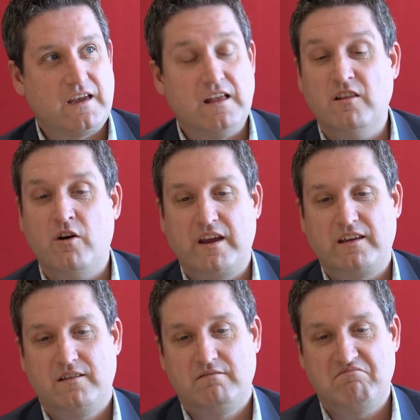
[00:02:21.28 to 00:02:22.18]
Okay,
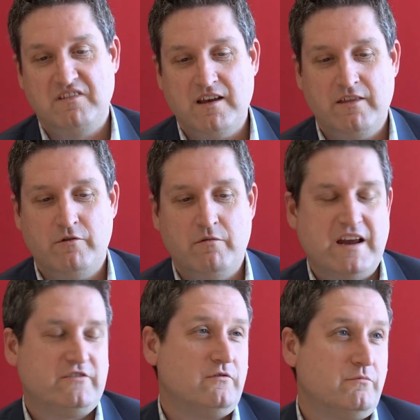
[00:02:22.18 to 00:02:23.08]
like the other
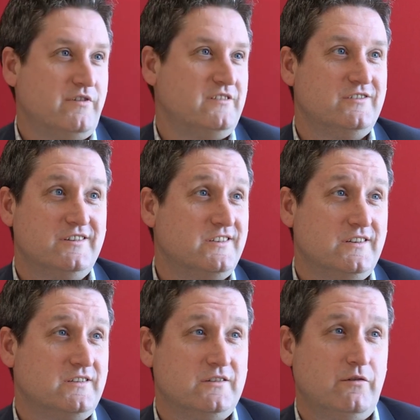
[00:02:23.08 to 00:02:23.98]
irrational
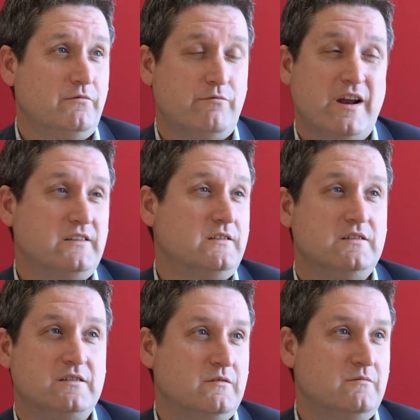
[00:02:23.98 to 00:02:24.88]
prejudices of
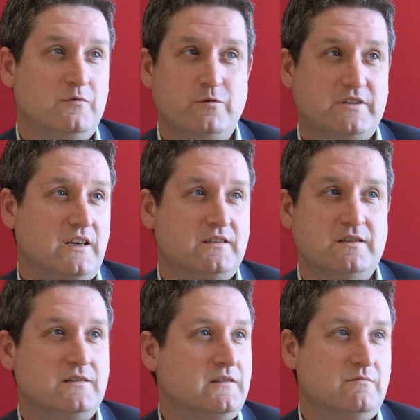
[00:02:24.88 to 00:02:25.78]
racism or
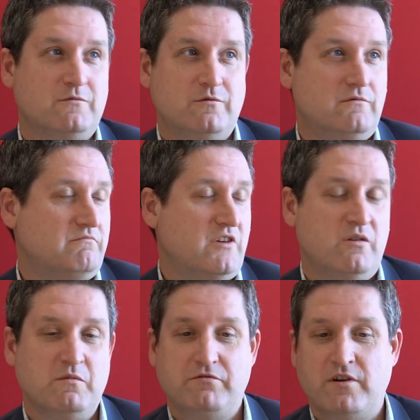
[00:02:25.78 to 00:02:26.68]
sexism or
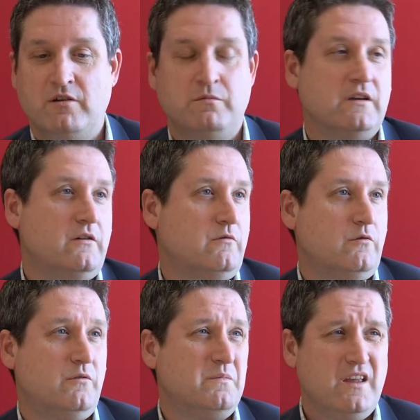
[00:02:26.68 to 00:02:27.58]
homophobia or